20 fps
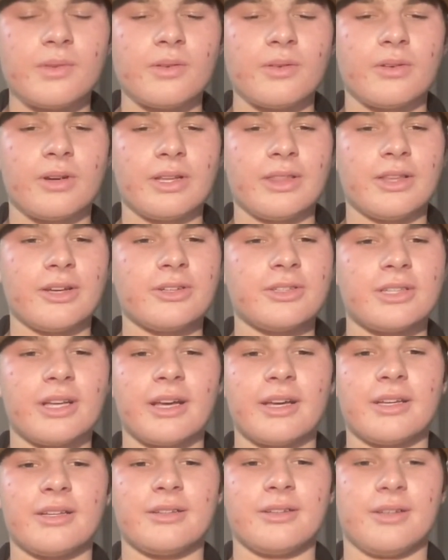Right, they're
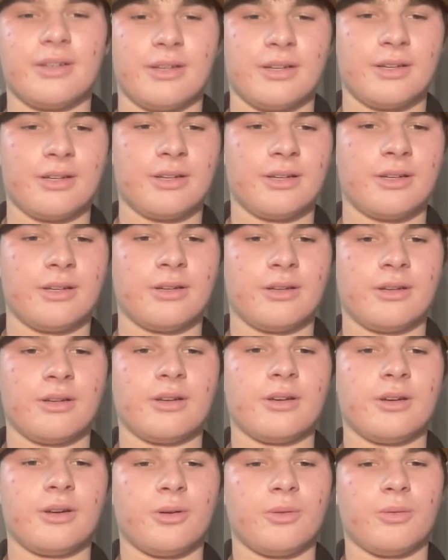saying,
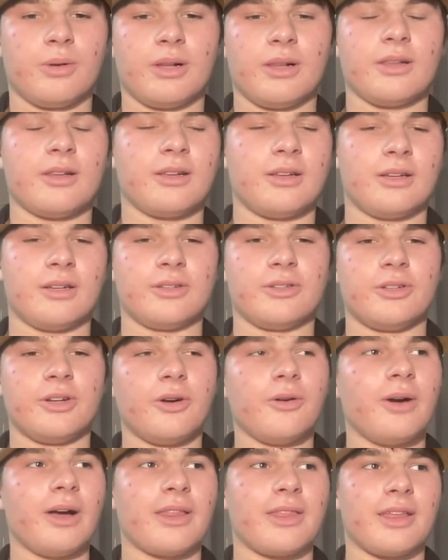well,
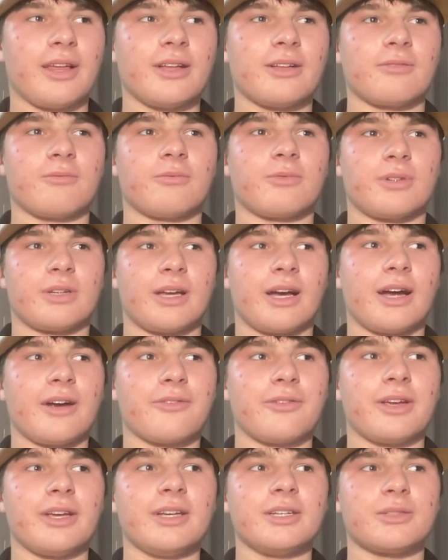I think
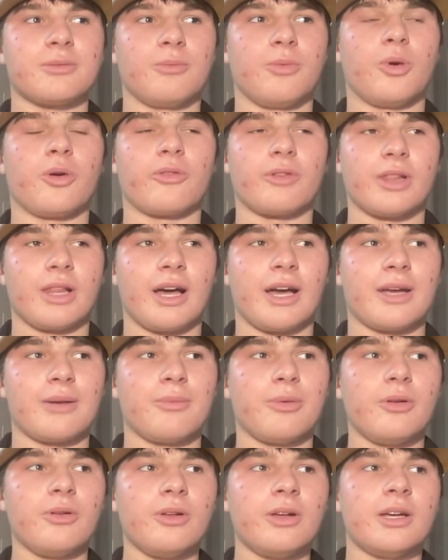Kyrie is more
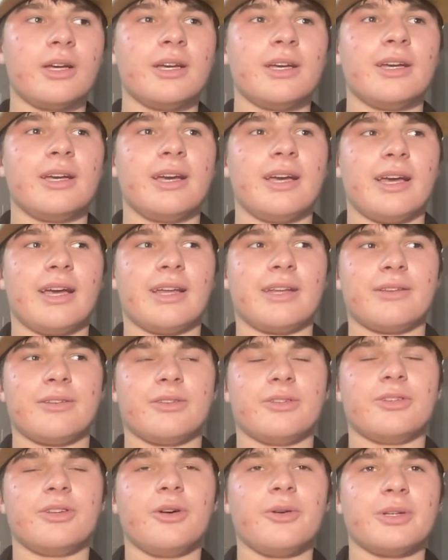reliable. And,
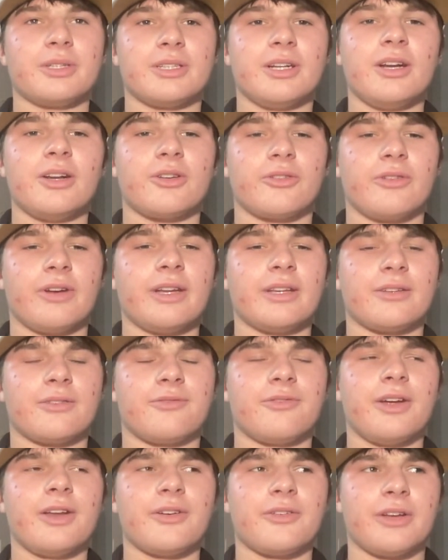he's not a great
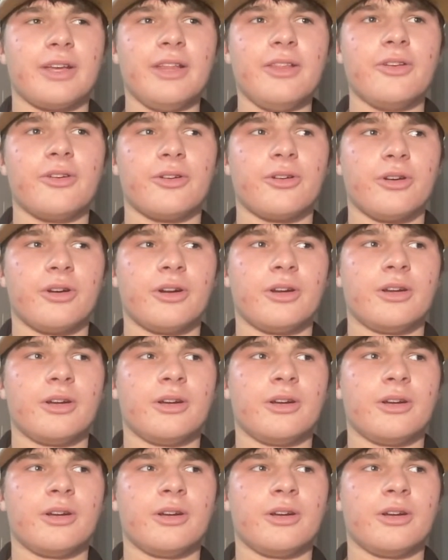defender either.